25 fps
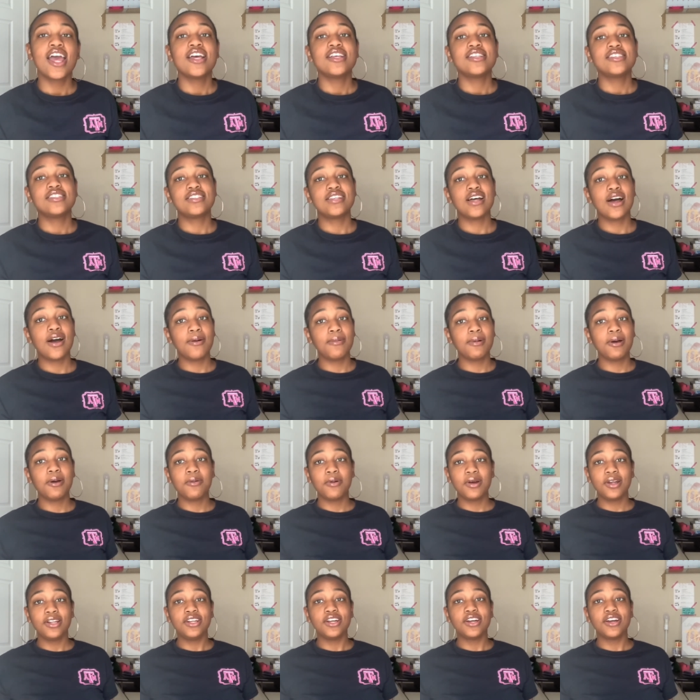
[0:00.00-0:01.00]
So my
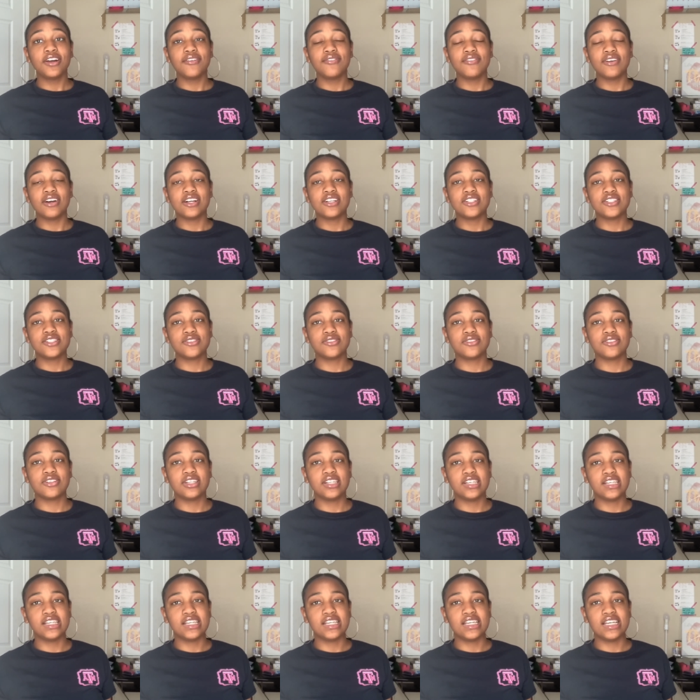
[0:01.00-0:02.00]
one year
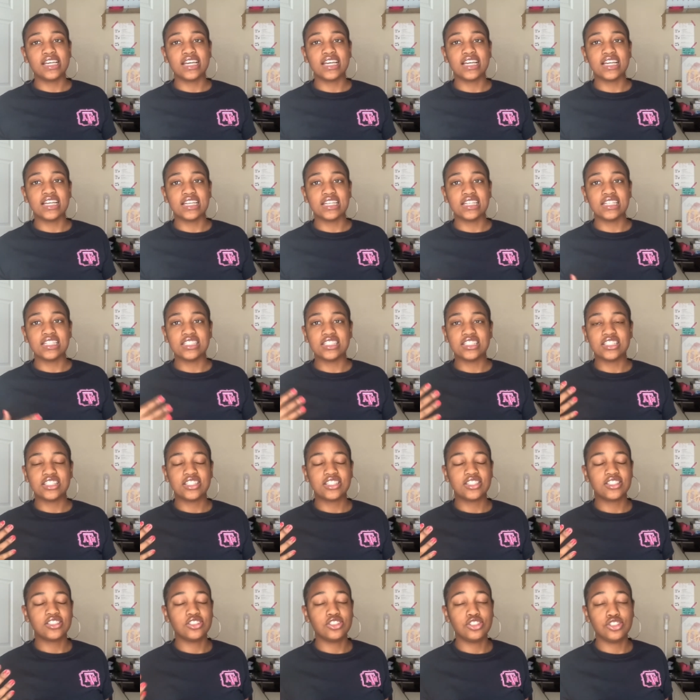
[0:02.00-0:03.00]
anniversary is
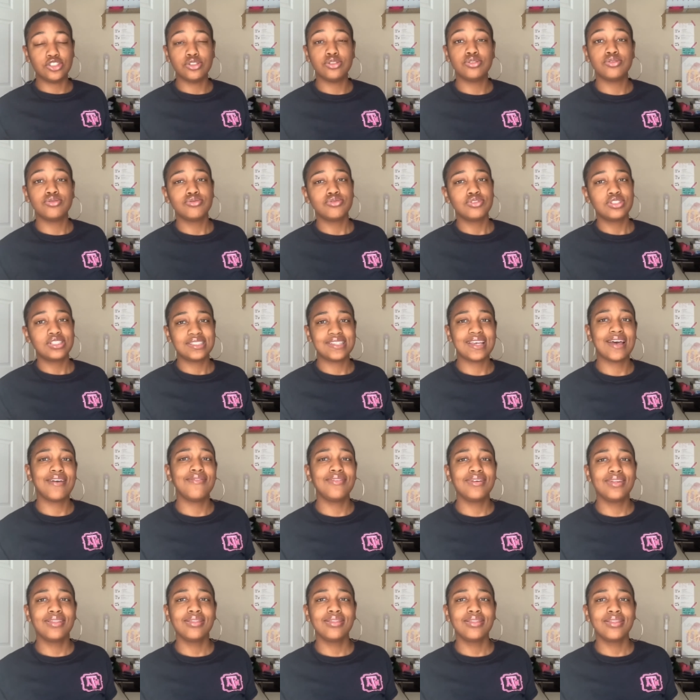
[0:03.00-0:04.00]
June
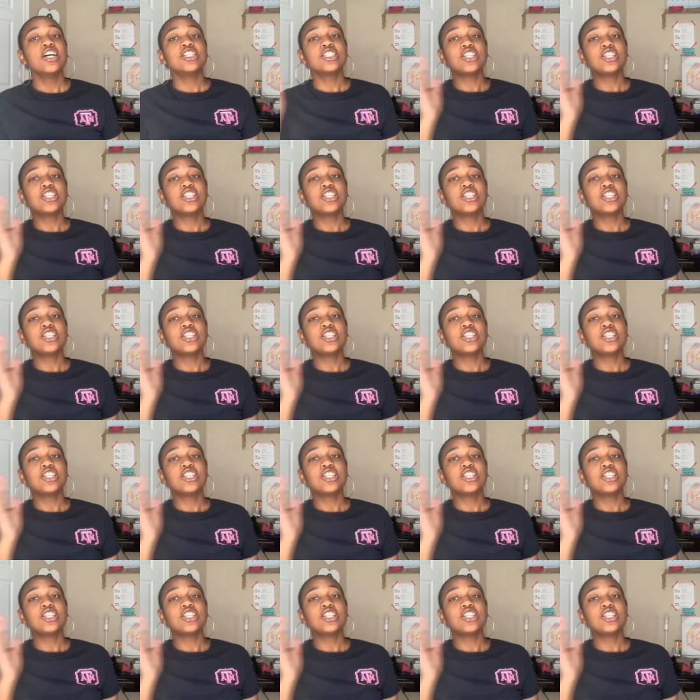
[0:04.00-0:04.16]
7th.